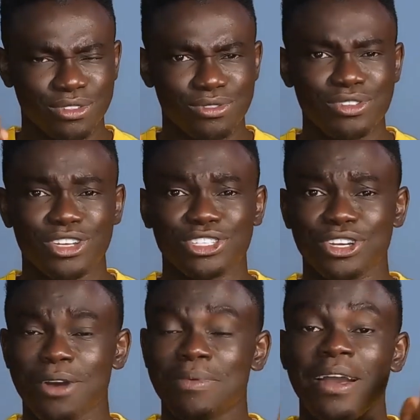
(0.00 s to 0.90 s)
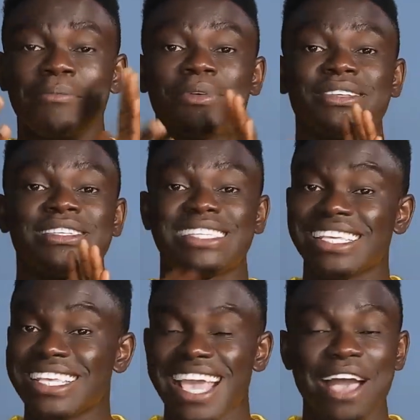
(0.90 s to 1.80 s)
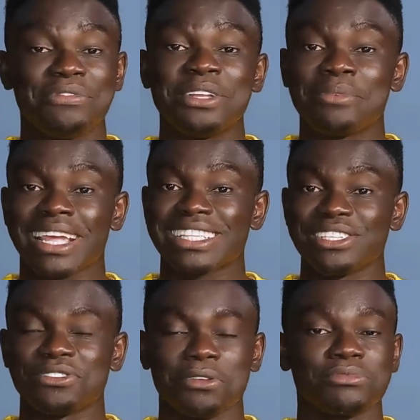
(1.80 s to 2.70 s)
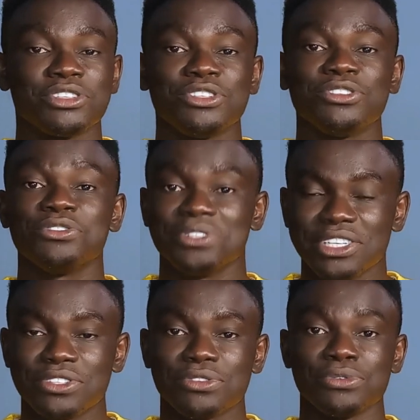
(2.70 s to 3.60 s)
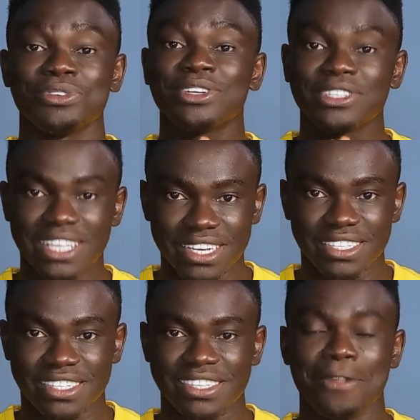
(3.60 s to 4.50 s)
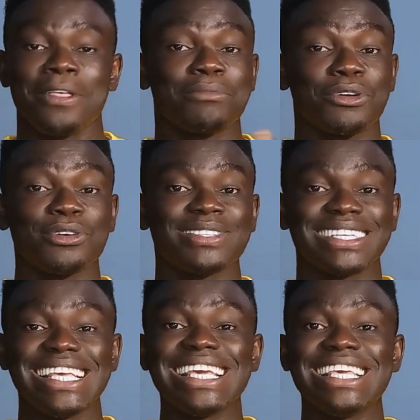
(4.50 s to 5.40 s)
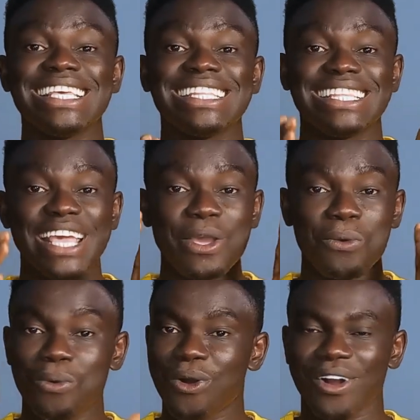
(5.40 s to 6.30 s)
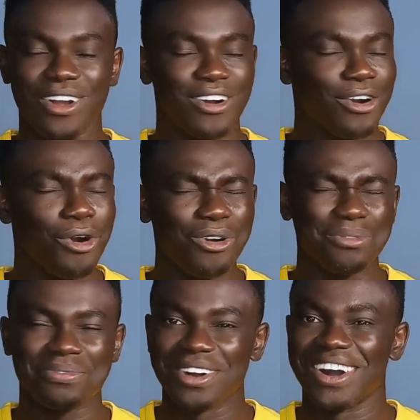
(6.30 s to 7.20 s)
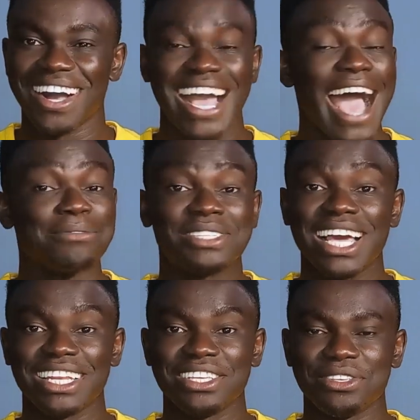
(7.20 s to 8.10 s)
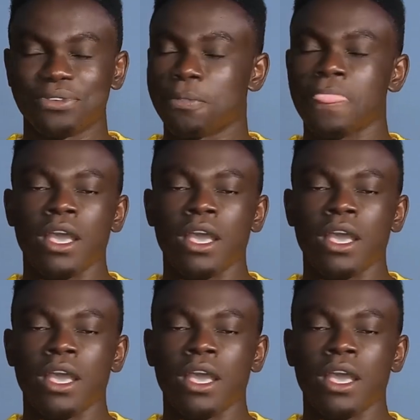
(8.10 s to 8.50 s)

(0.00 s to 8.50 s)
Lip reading: Do your job, but see, affiliate marketing is something you need to test, because it dey work. Oh, I'm telling you.